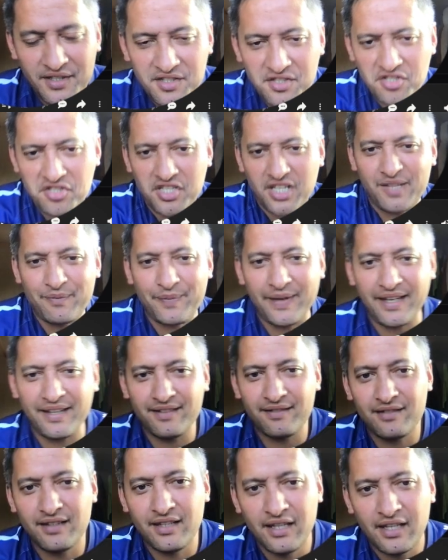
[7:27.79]
and interject,
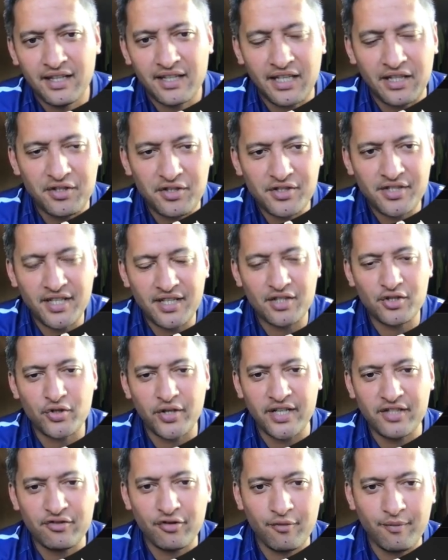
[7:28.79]
but can you see the
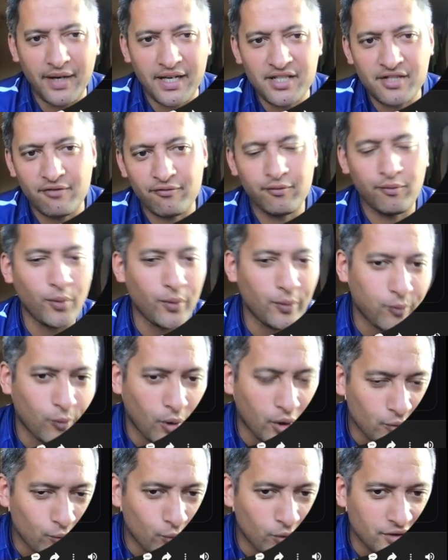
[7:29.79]
transformation from
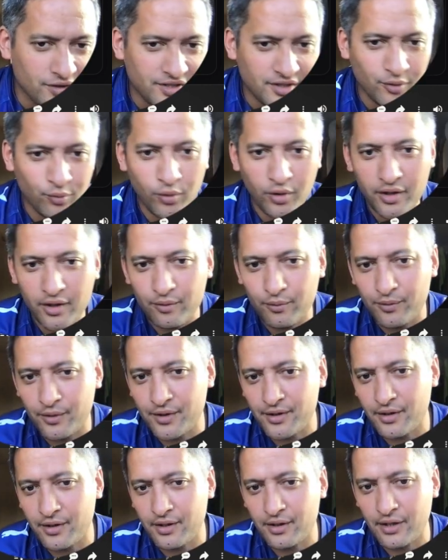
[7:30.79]
what it was to what it
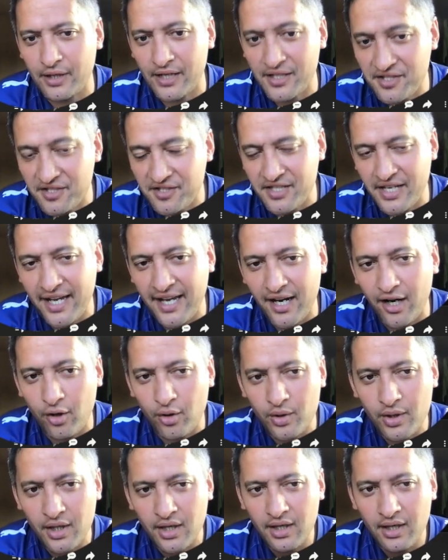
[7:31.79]
is
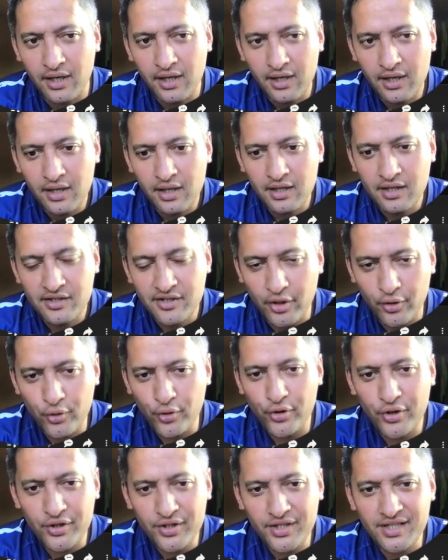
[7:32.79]
now? So
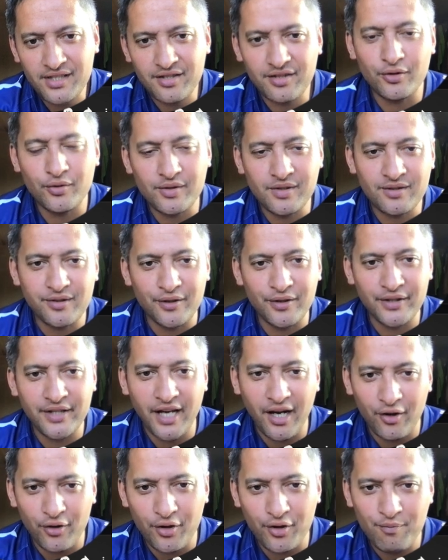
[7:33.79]
all you need to do is learn
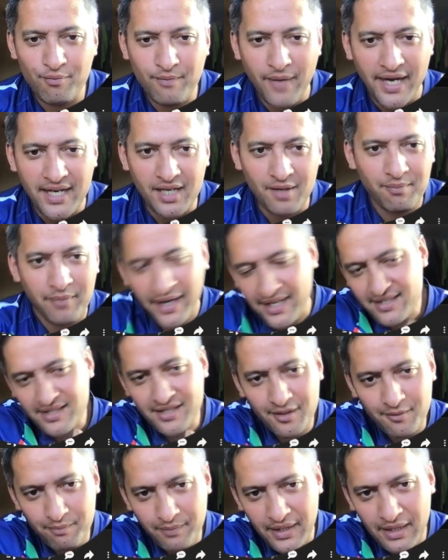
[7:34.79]
how to make a
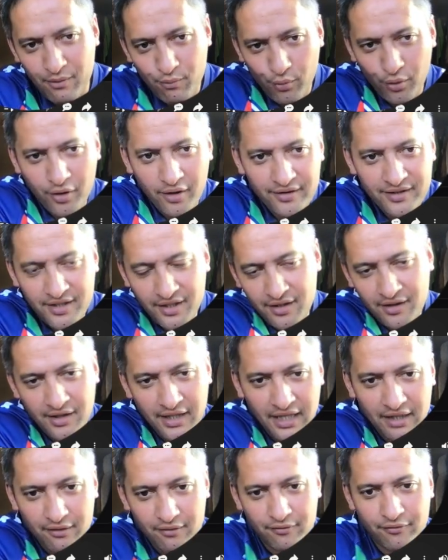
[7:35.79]
basic beat, what I did in
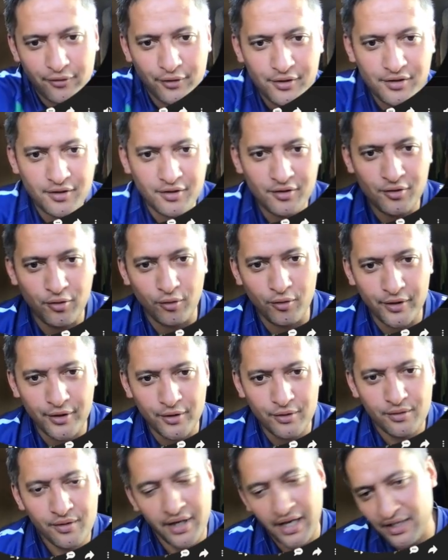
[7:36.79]
that first
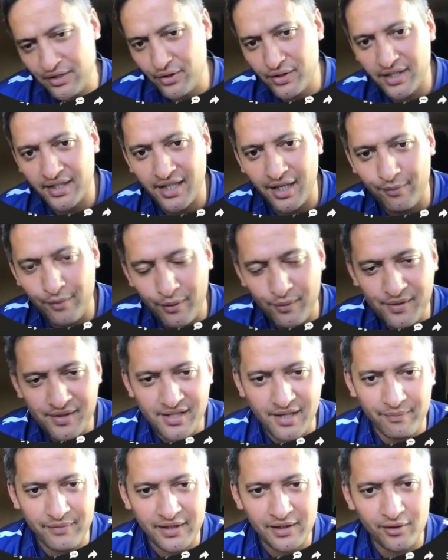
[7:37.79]
tutorial, and you can come up with
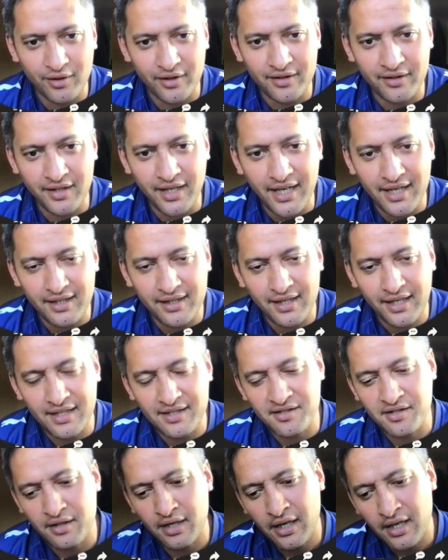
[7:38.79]
something like that.
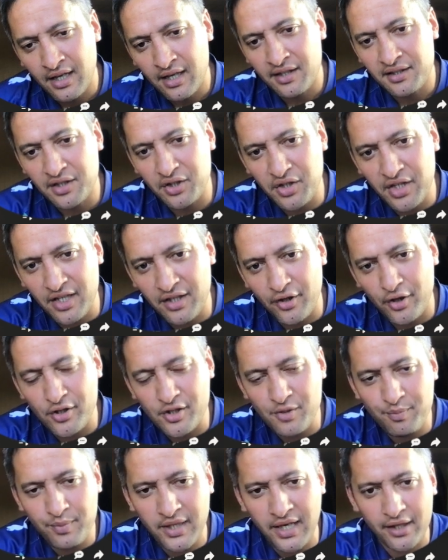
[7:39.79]
And did you hear those
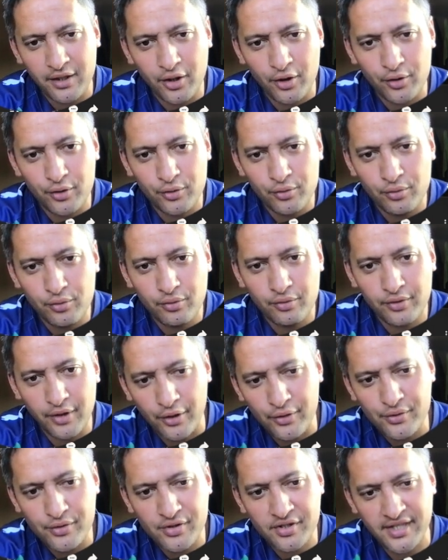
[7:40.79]
piano
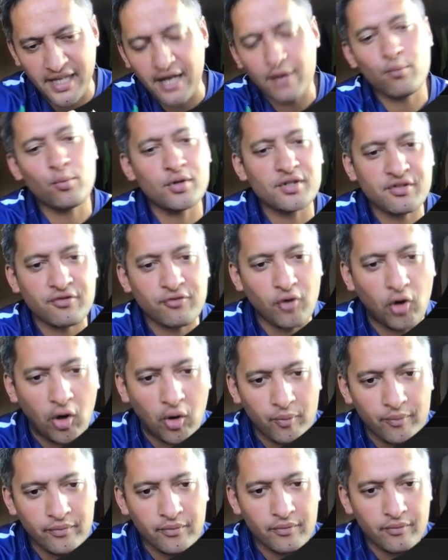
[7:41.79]
notes? That was
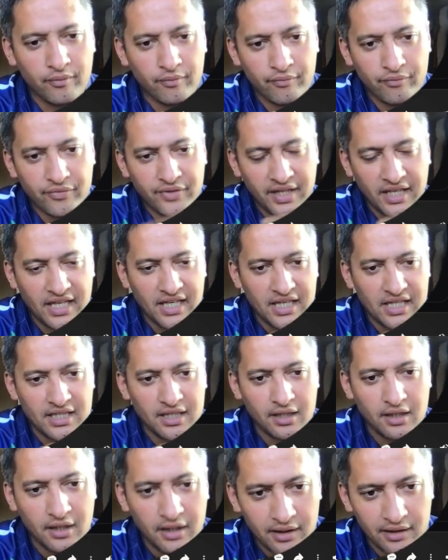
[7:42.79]
from the
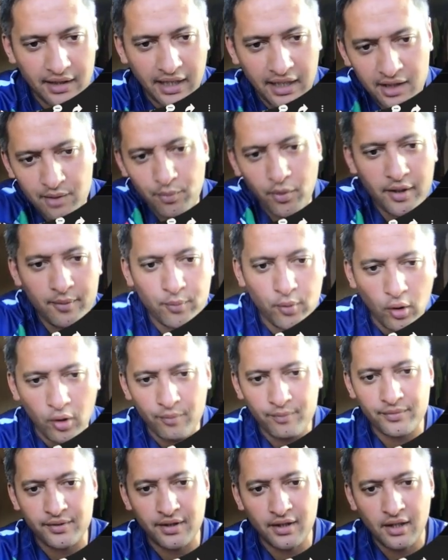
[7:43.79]
lullaby
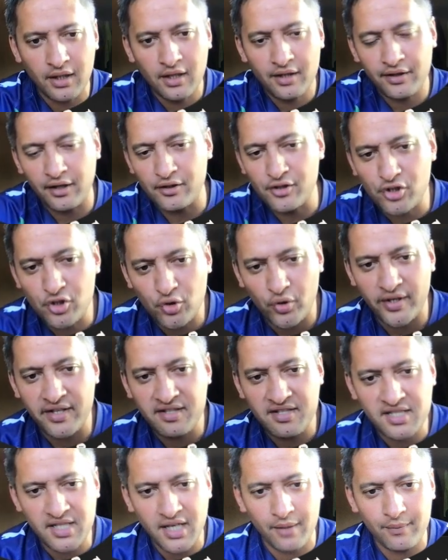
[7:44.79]
prompt. Those
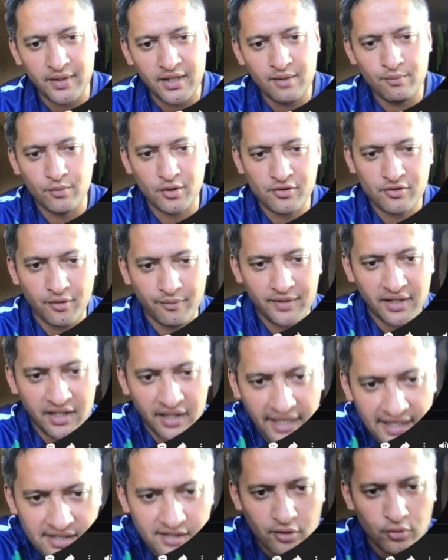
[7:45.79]
strings coming in was from the
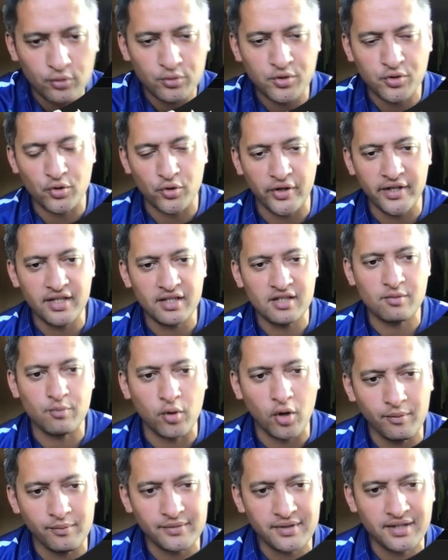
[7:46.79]
classical strings
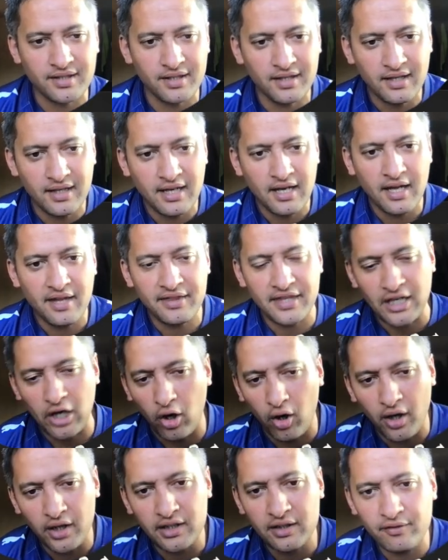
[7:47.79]
prompt. The
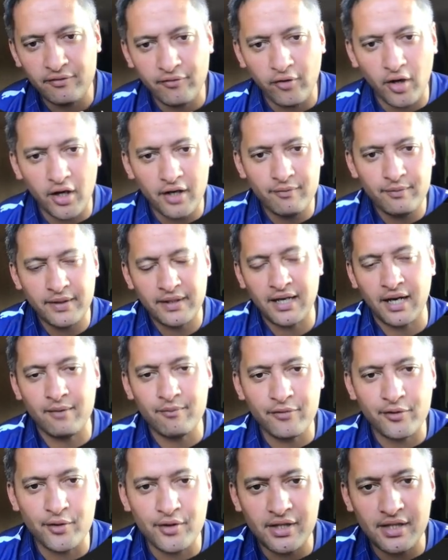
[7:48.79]
island vibe
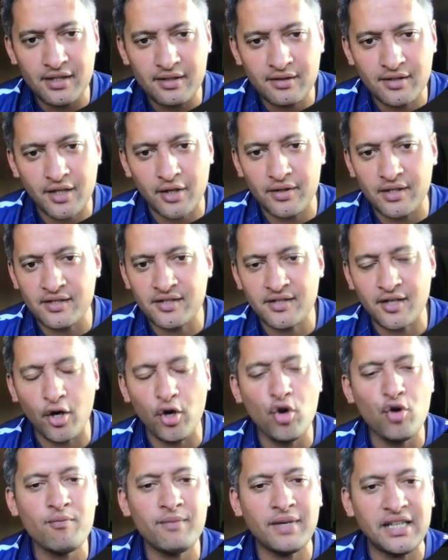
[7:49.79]
come through there. So there's
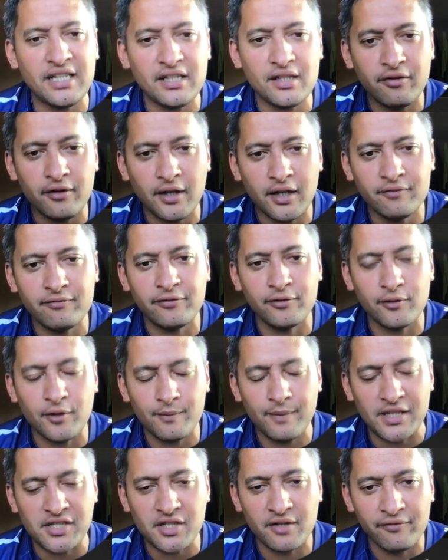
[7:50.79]
so many
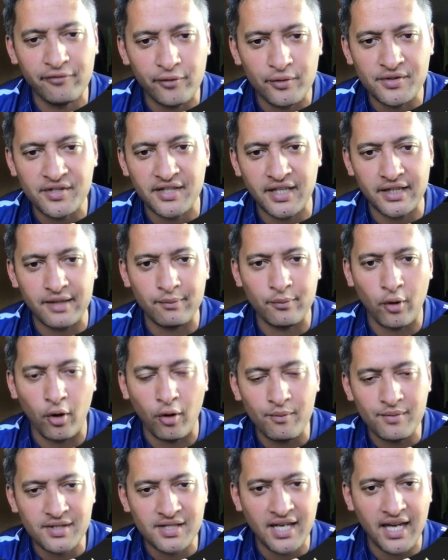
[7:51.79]
much influence that the
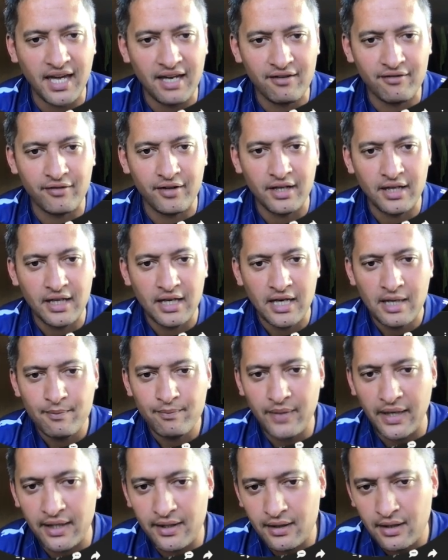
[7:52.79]
prompts have,
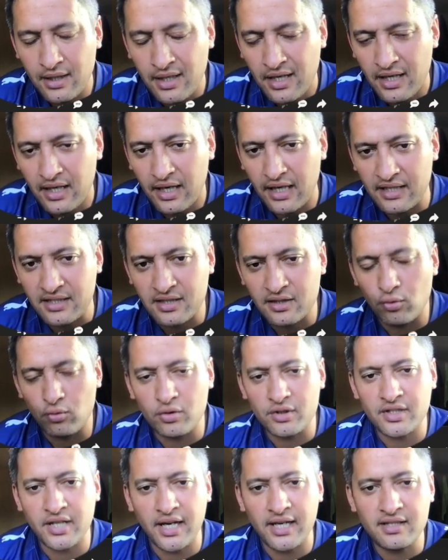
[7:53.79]
but it still
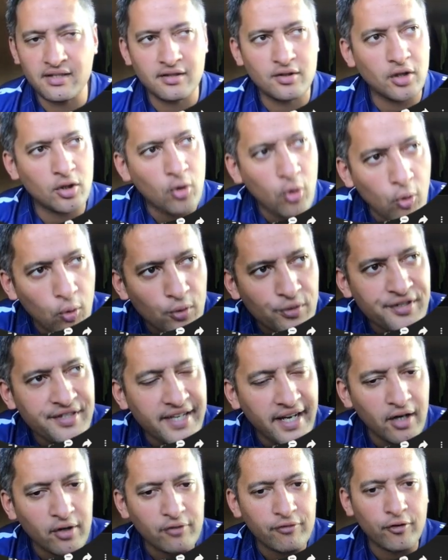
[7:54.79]
retains your core
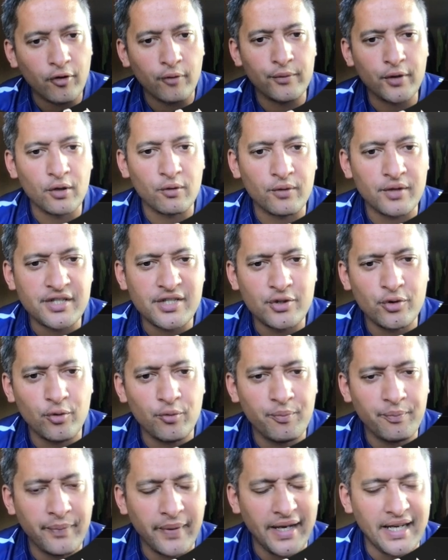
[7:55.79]
sound from your original
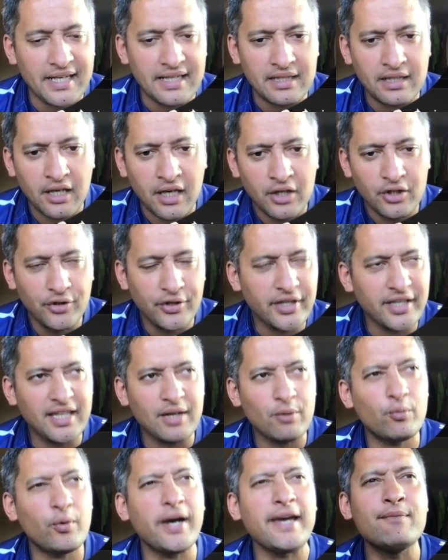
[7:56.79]
beat. You could
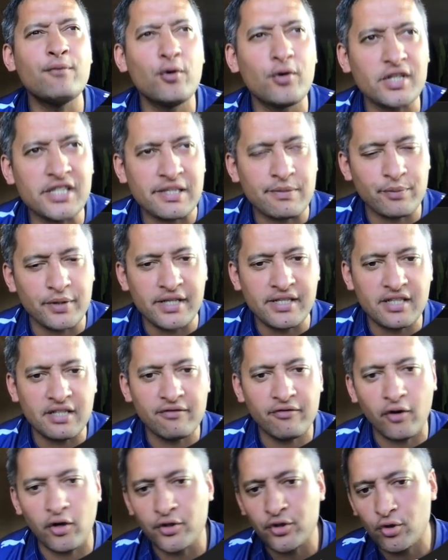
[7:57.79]
get way more
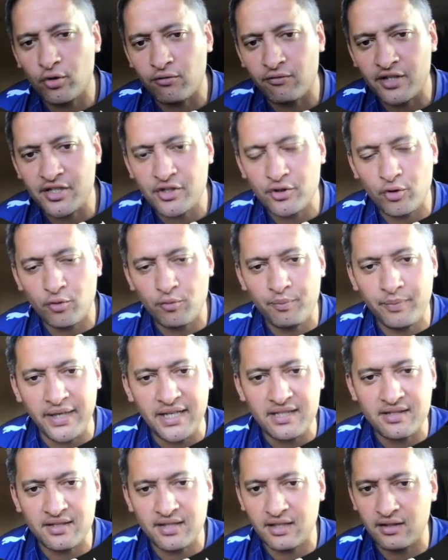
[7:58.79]
expressive on your original
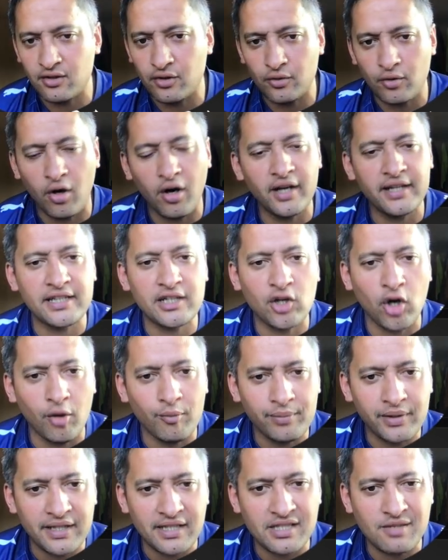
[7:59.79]
beats and do highly
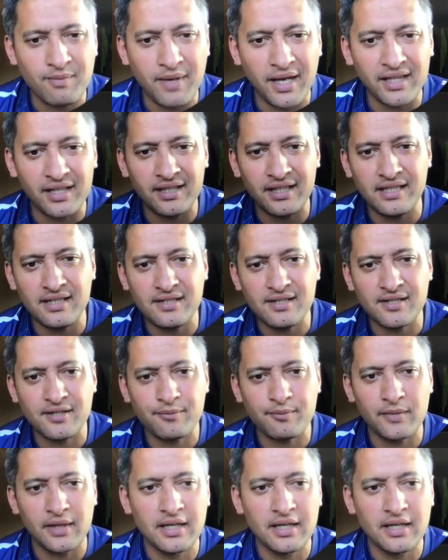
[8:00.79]
complex melodies,